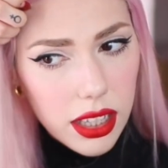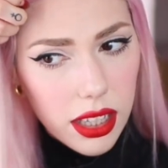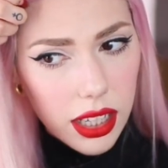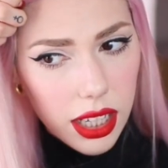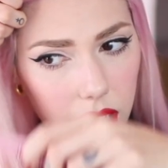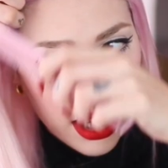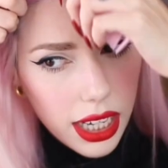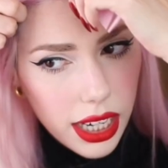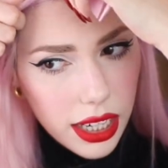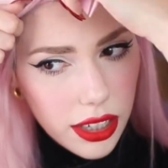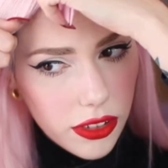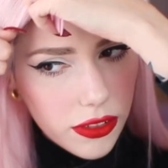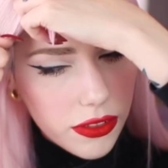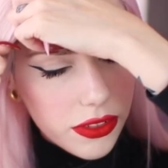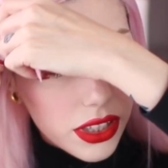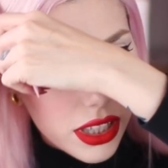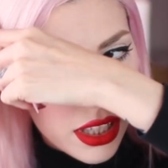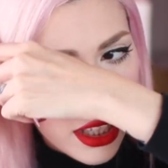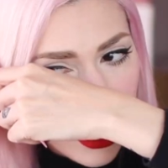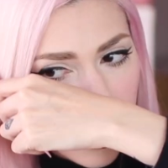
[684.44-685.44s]
I kind
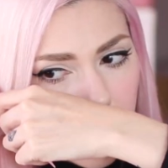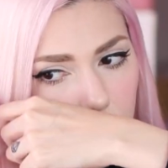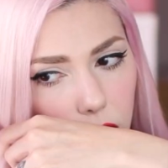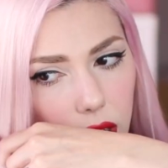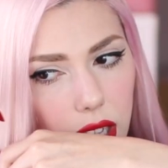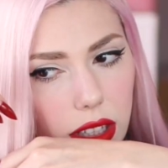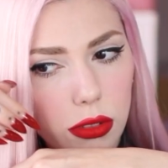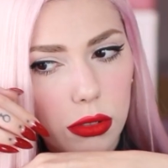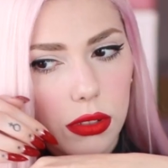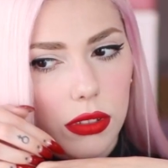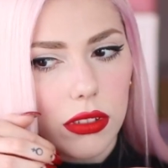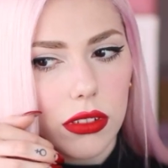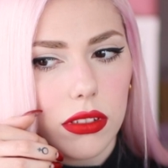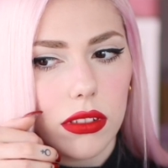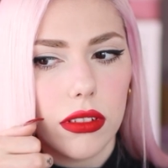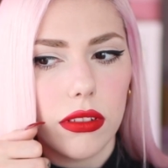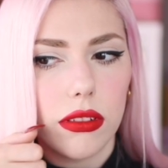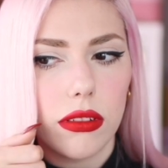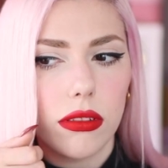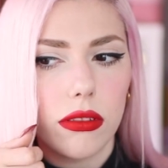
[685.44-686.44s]
of see what
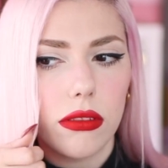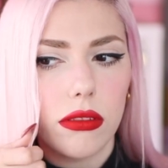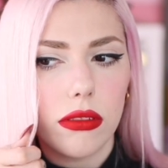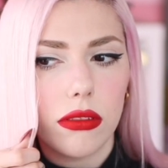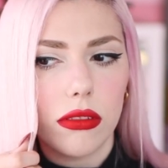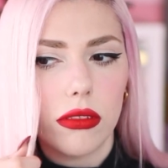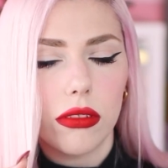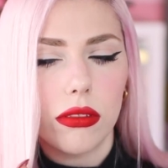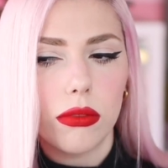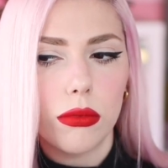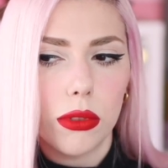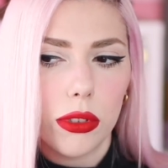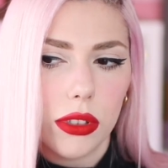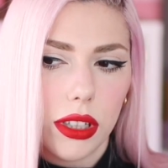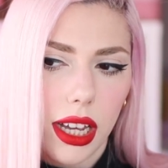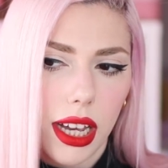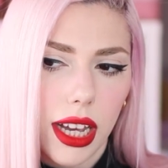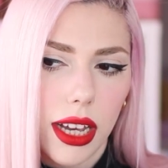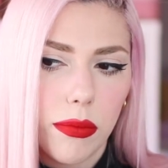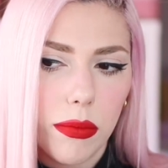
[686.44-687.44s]

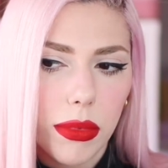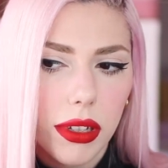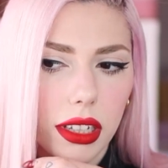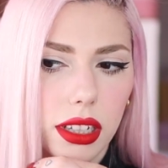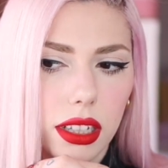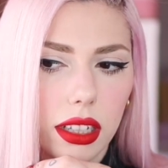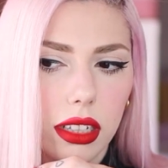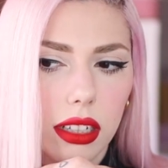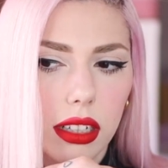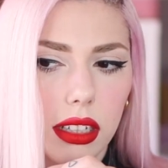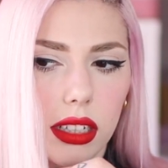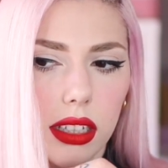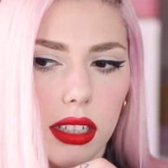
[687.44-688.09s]
would happen.